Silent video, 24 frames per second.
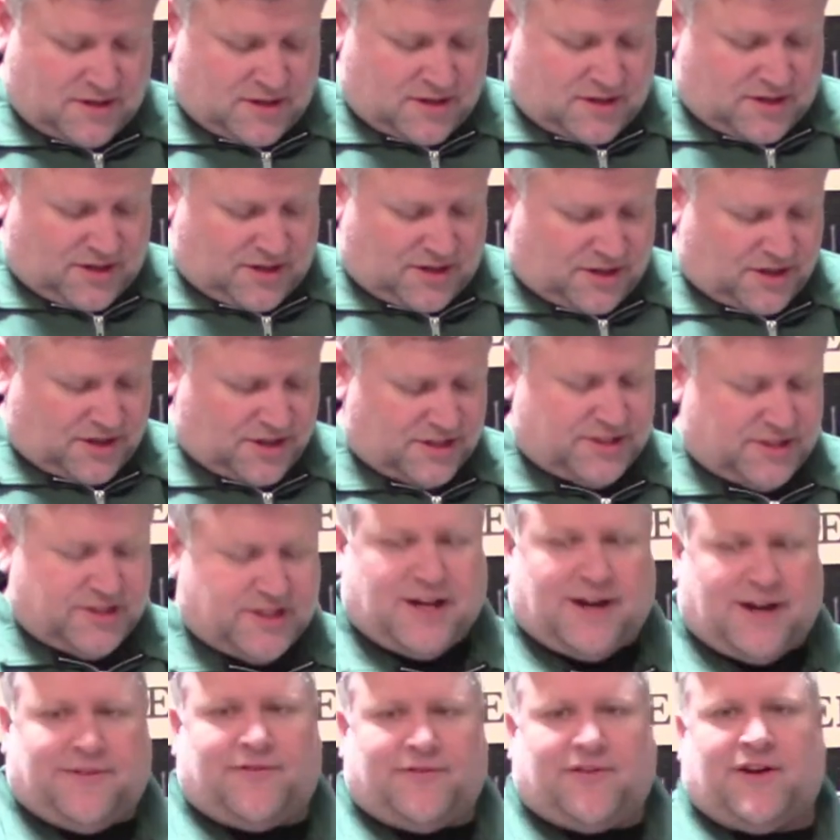Good
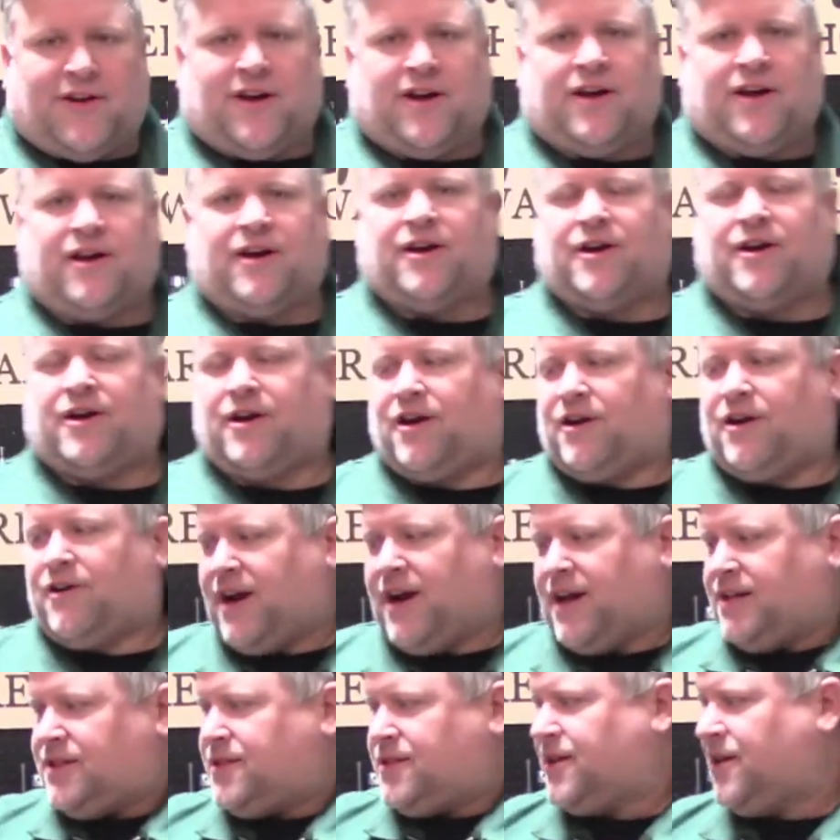stuff. All right,
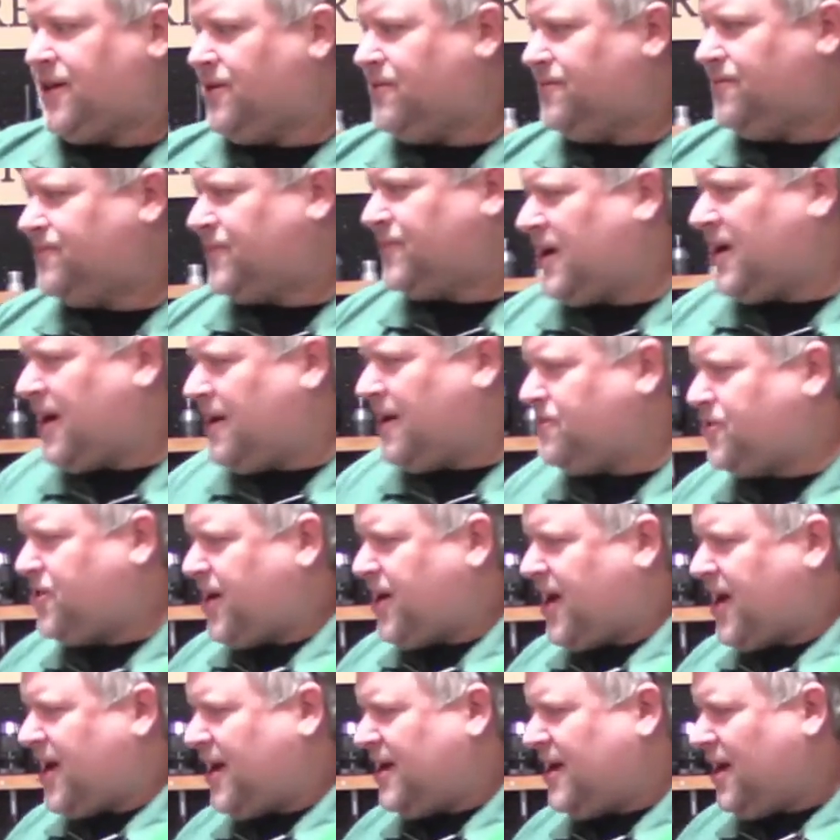so I'm
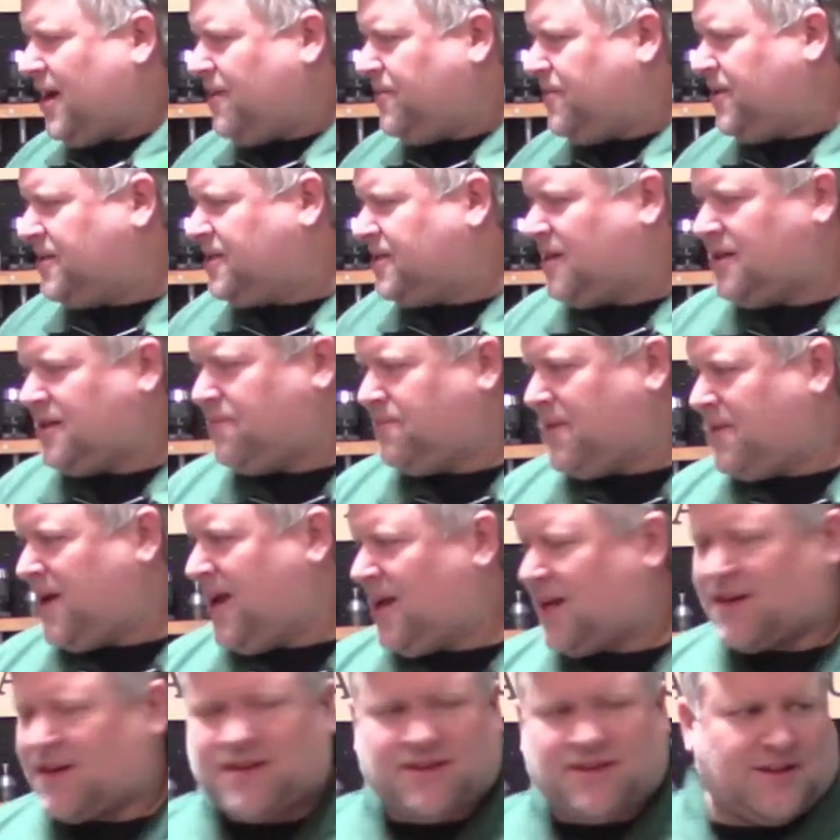Chad. Amy's on the
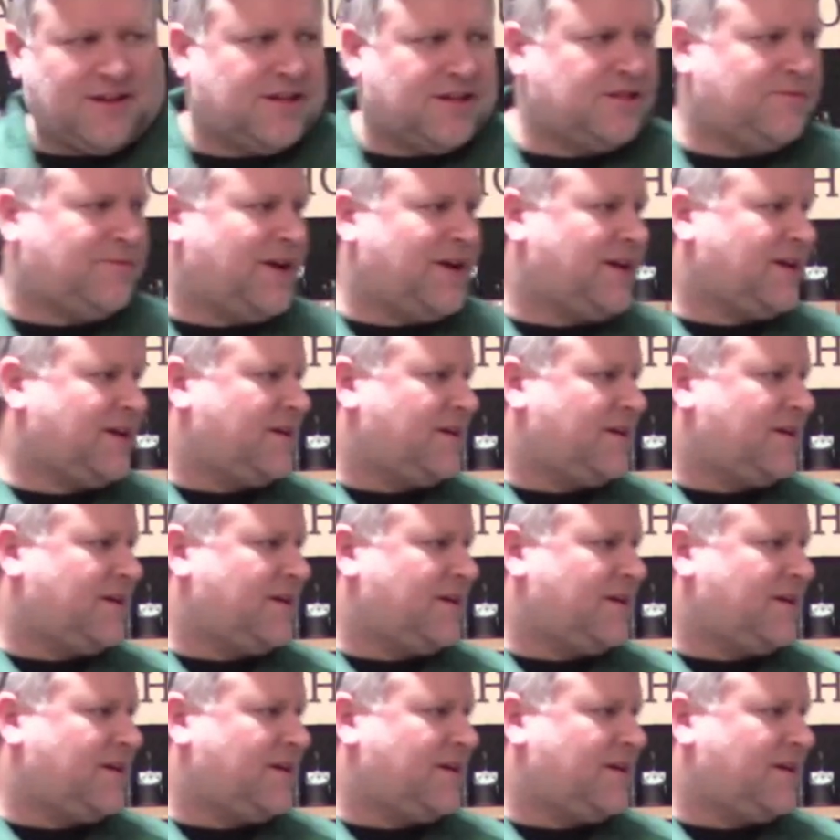mic. You got your mic?